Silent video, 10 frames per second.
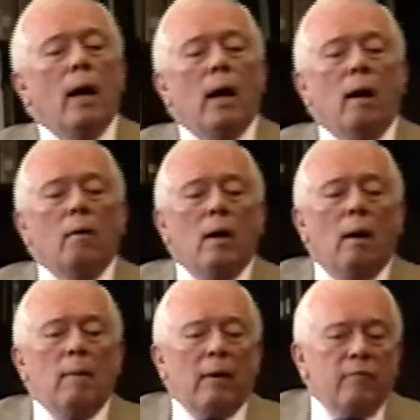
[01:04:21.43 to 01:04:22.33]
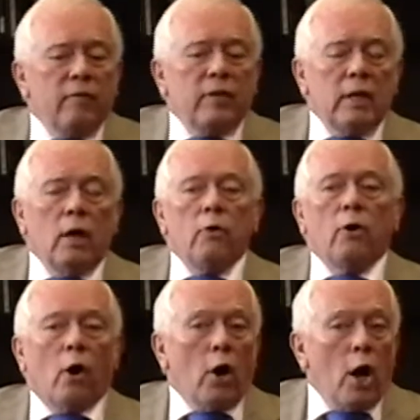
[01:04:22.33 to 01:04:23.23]
Um, about 1,500
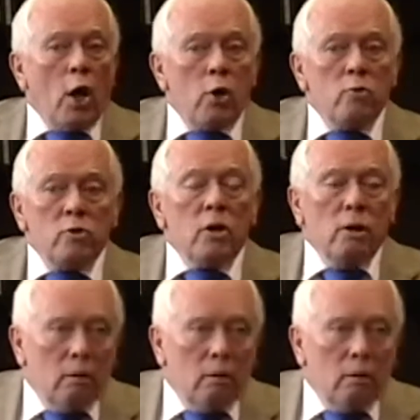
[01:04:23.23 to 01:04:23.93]
are owned